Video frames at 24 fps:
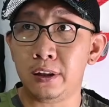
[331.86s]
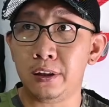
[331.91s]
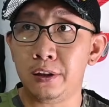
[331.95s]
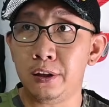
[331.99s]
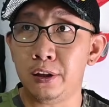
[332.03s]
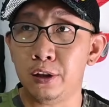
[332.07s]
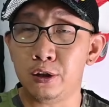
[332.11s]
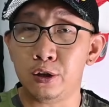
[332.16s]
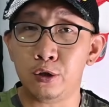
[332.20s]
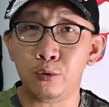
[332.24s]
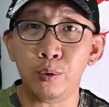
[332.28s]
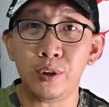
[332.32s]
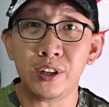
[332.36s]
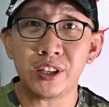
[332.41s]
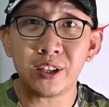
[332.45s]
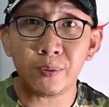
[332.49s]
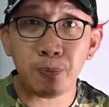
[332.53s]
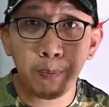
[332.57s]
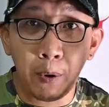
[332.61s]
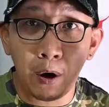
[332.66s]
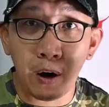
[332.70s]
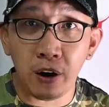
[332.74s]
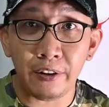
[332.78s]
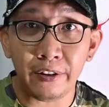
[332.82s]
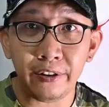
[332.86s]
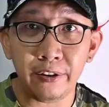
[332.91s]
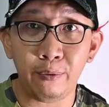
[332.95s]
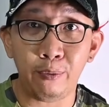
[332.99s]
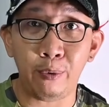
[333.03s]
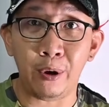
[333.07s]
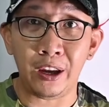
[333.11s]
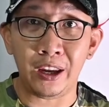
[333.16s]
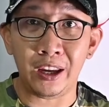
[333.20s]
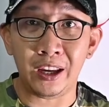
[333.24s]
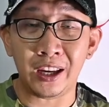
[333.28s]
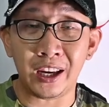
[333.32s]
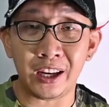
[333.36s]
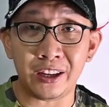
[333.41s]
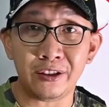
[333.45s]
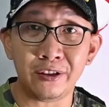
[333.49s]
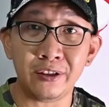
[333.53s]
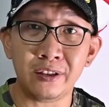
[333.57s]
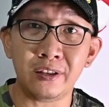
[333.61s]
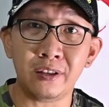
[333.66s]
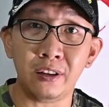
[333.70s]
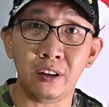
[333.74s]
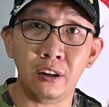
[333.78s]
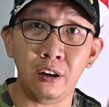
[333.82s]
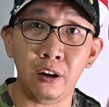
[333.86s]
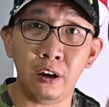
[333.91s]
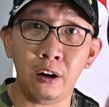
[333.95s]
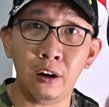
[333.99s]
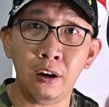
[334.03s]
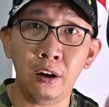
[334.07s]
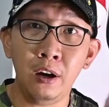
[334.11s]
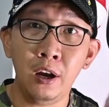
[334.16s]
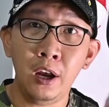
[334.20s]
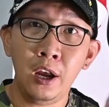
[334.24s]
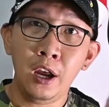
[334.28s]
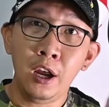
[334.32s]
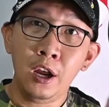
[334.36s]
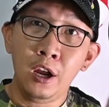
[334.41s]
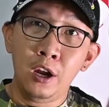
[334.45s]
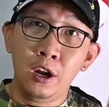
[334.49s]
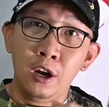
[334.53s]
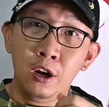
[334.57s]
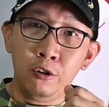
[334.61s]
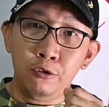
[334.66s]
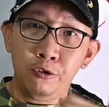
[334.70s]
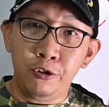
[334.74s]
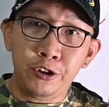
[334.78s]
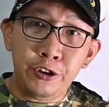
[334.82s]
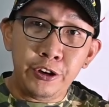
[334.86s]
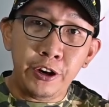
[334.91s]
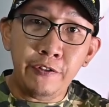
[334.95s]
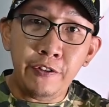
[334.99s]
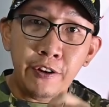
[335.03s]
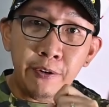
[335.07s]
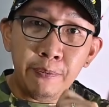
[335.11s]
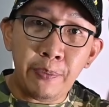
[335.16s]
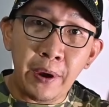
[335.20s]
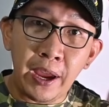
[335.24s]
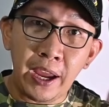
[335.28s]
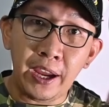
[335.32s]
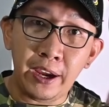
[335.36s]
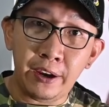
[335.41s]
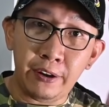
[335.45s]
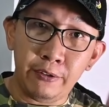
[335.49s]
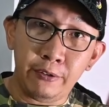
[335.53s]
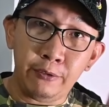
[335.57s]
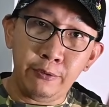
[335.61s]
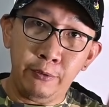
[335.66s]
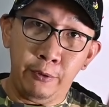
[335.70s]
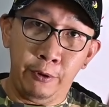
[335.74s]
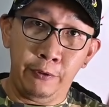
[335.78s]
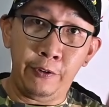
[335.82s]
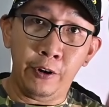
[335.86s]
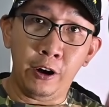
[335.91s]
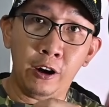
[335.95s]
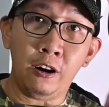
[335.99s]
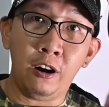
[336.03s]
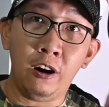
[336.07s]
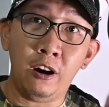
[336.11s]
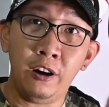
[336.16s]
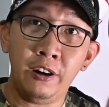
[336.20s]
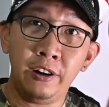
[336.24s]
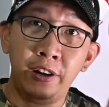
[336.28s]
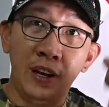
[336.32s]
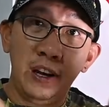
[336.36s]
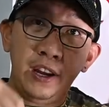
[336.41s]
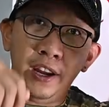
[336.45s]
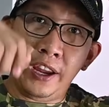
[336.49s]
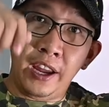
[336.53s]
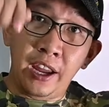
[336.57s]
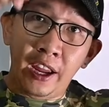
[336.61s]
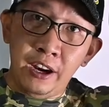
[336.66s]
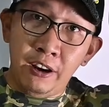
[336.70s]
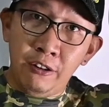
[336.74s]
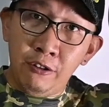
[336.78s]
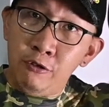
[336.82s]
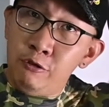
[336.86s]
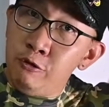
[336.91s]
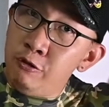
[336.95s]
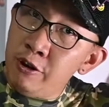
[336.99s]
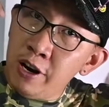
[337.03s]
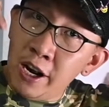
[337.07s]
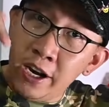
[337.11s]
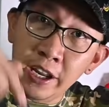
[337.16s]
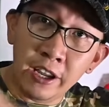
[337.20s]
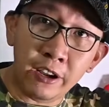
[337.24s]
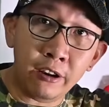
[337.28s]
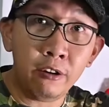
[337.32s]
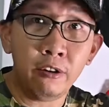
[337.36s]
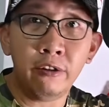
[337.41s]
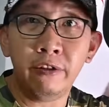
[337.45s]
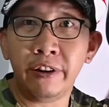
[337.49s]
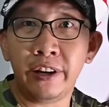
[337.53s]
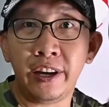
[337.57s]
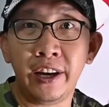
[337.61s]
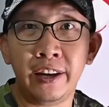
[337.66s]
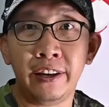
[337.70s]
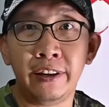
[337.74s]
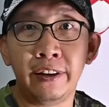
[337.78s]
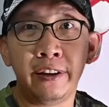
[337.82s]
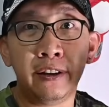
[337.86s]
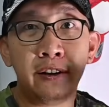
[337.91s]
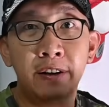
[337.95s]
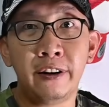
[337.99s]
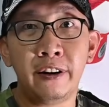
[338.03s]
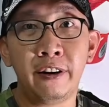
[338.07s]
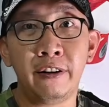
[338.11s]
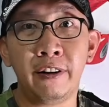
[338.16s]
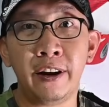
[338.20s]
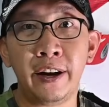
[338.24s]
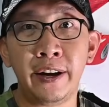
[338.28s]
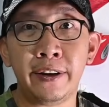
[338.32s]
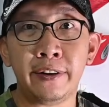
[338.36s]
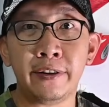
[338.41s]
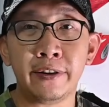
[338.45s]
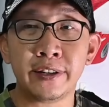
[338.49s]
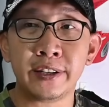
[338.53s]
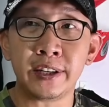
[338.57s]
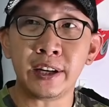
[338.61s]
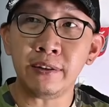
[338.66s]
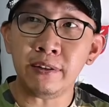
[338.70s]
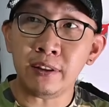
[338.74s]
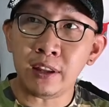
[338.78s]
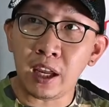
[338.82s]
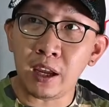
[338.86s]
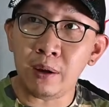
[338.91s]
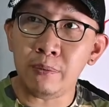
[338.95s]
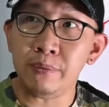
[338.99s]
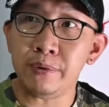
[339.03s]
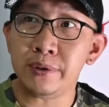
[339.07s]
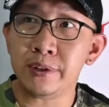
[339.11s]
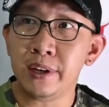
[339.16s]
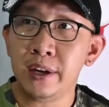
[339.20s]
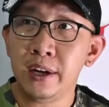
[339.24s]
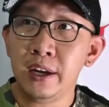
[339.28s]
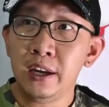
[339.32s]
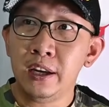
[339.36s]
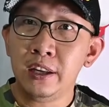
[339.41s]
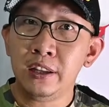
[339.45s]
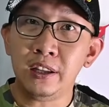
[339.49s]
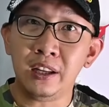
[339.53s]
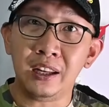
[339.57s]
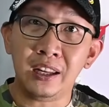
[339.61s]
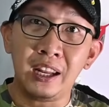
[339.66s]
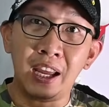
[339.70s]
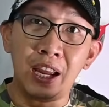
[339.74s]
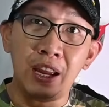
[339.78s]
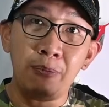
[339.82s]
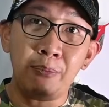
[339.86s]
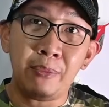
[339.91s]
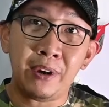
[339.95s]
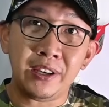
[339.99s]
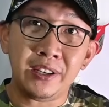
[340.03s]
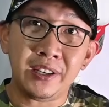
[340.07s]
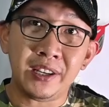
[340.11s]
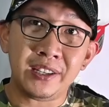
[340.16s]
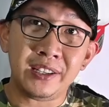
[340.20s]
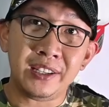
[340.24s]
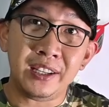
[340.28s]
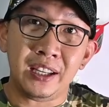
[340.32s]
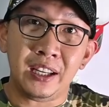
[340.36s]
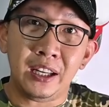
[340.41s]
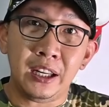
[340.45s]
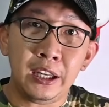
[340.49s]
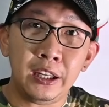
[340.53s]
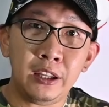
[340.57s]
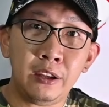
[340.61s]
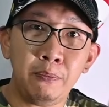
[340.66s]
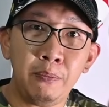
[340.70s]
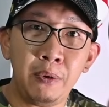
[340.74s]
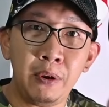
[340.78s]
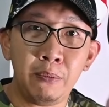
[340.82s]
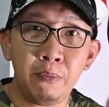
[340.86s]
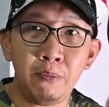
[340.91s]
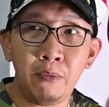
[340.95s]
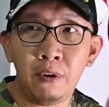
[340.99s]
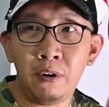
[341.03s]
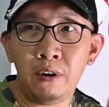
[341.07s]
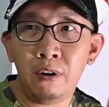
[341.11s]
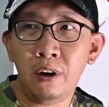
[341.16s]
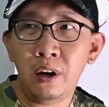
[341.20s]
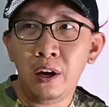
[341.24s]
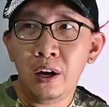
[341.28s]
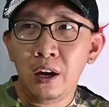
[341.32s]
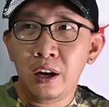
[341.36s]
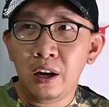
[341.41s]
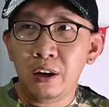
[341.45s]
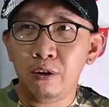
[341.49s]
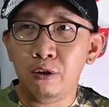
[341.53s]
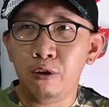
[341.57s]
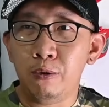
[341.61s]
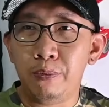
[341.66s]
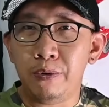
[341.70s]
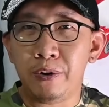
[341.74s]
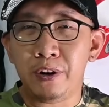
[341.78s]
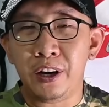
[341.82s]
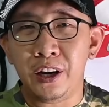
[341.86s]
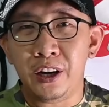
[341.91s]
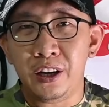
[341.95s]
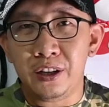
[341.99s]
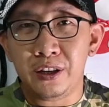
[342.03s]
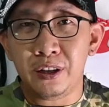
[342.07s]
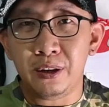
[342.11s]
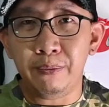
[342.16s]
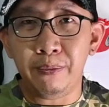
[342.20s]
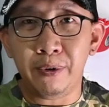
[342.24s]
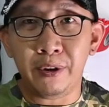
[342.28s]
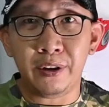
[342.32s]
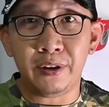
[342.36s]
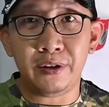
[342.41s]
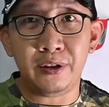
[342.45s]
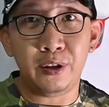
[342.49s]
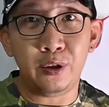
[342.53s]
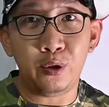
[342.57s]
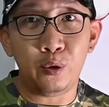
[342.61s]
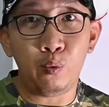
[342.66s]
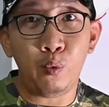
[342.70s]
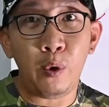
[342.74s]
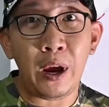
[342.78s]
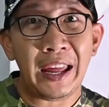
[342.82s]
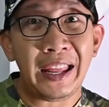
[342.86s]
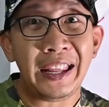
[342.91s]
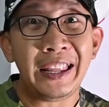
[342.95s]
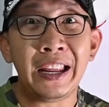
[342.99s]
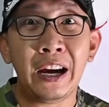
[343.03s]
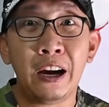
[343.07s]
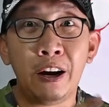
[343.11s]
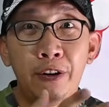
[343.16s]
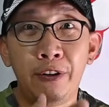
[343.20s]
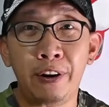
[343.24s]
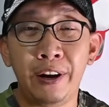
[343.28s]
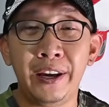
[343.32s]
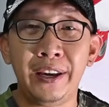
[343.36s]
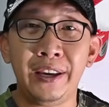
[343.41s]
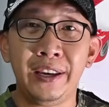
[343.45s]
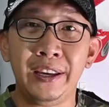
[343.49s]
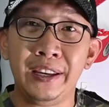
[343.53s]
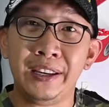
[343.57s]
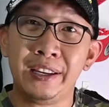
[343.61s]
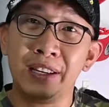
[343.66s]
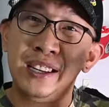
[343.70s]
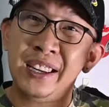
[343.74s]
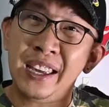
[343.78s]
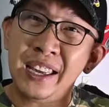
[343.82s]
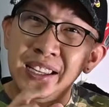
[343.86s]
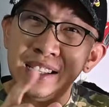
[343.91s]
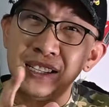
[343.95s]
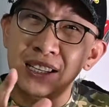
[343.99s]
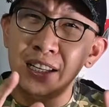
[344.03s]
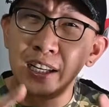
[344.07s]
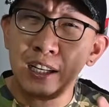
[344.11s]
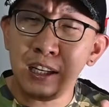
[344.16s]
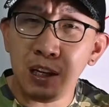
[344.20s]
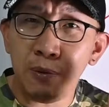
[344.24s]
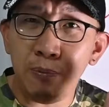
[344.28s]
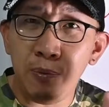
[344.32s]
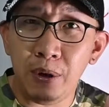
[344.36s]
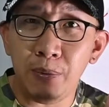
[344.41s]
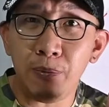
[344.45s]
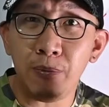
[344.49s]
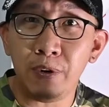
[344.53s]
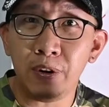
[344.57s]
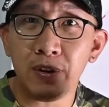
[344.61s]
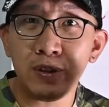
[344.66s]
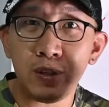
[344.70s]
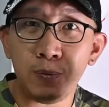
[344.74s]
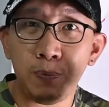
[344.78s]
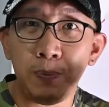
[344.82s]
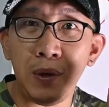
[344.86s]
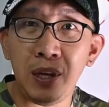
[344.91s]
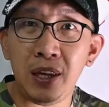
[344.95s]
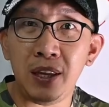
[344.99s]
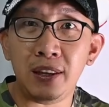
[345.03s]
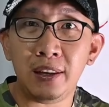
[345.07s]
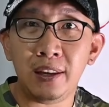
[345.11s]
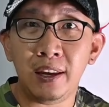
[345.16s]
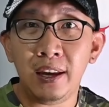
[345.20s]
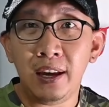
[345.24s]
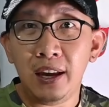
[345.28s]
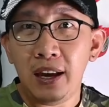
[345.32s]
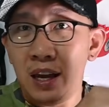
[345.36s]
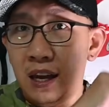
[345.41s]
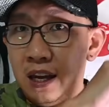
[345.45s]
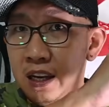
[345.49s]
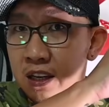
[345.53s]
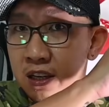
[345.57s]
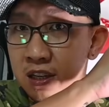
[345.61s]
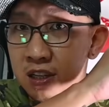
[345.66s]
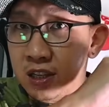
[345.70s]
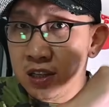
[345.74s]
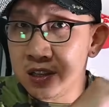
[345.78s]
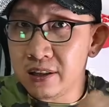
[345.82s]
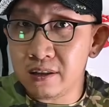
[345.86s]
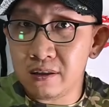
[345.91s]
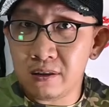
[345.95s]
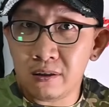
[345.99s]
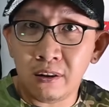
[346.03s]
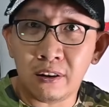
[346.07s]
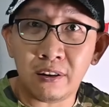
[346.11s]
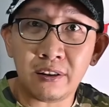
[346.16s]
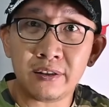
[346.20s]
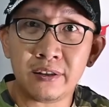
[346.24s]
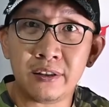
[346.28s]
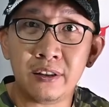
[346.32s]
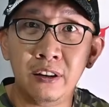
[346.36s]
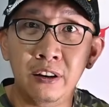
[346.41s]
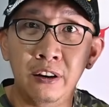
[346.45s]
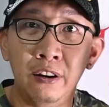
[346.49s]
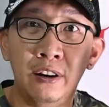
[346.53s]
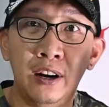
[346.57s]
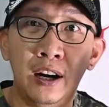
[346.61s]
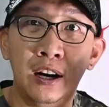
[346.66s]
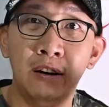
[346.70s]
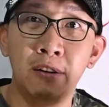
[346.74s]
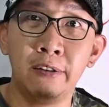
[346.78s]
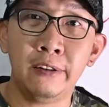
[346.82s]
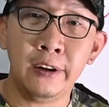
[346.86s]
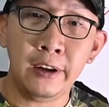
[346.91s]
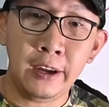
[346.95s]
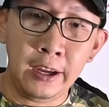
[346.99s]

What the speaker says: the sweet spot where it catches the lure, retrieve it back with your cord and let it go again. Alright, because sometimes the line might just need a little bit more lubrication because it's wet now, right? It gains a little bit more speed and it just knocks the lure out,